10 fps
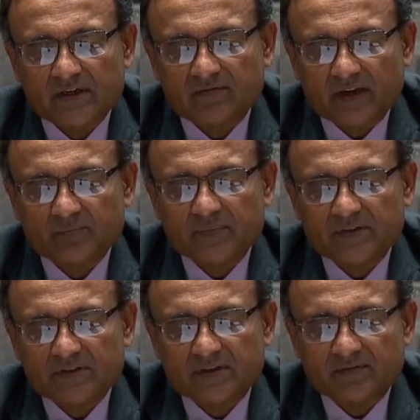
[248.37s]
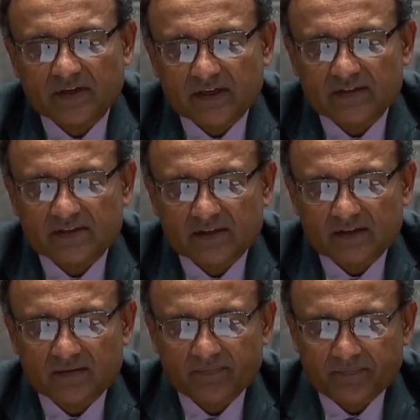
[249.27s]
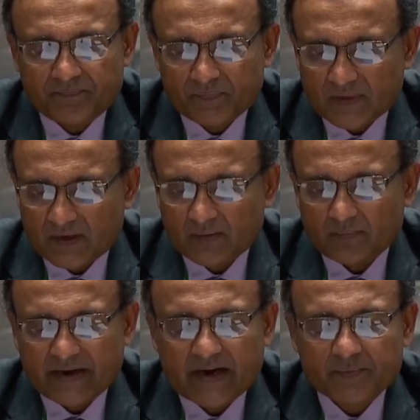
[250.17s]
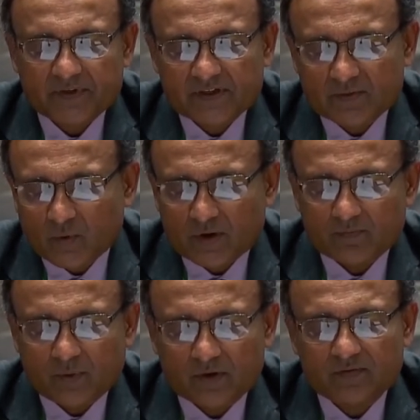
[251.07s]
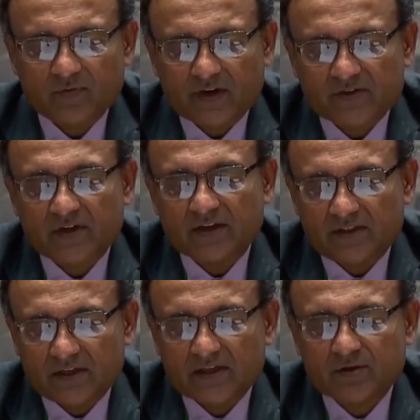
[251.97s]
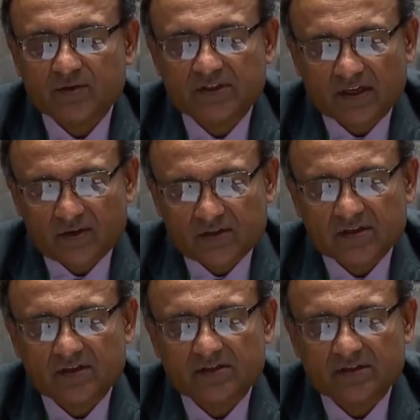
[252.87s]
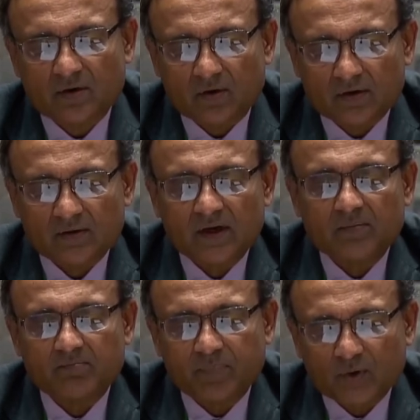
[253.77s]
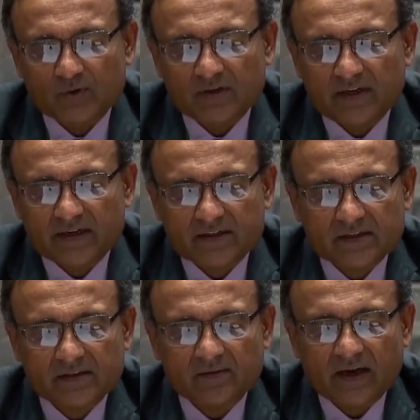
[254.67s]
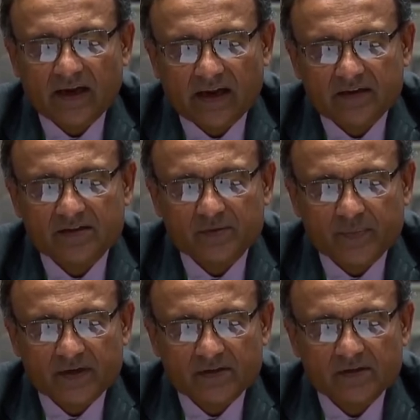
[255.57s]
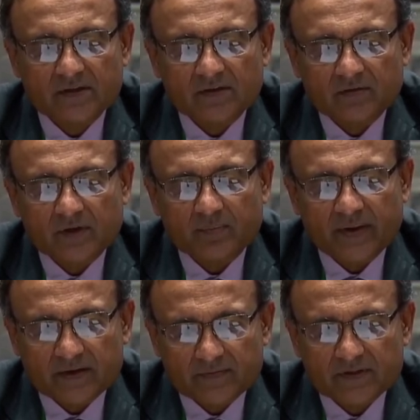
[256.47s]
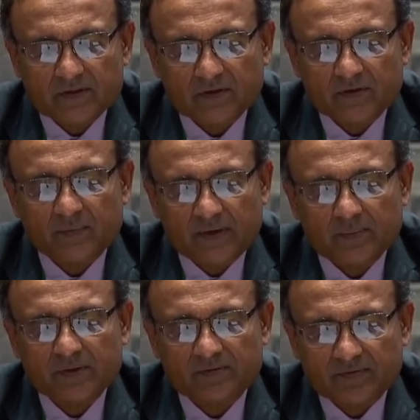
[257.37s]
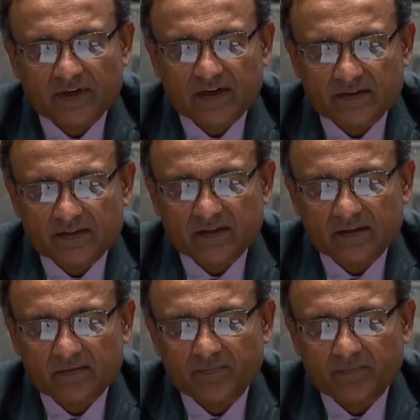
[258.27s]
developments in Afghanistan. Perhaps it is more important for us to adhere to Secretary General's call, both in letter and in spirit, for the benefit of the people of Afghanistan.